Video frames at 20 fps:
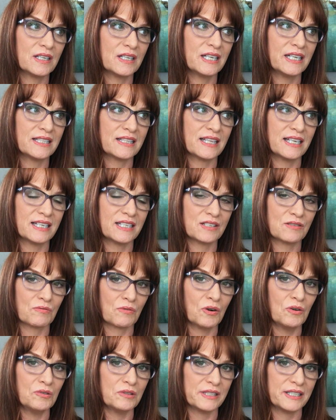get things
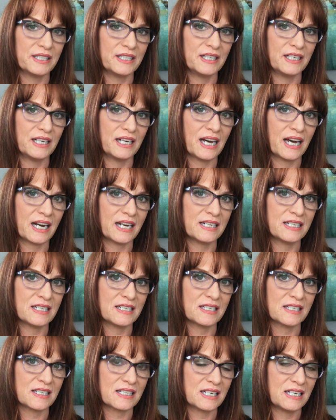rolling, you got to
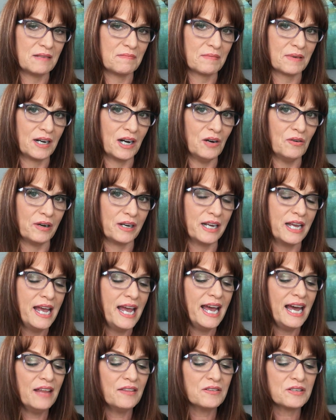just keep going.
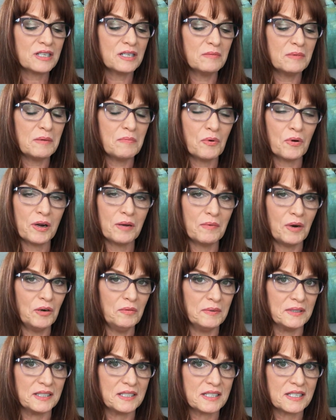And there's going to be boring
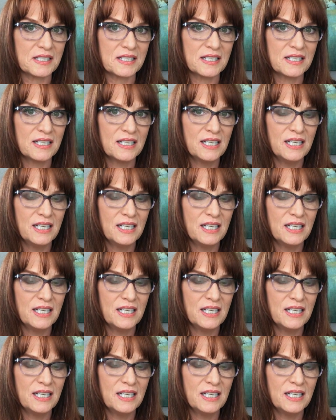moments.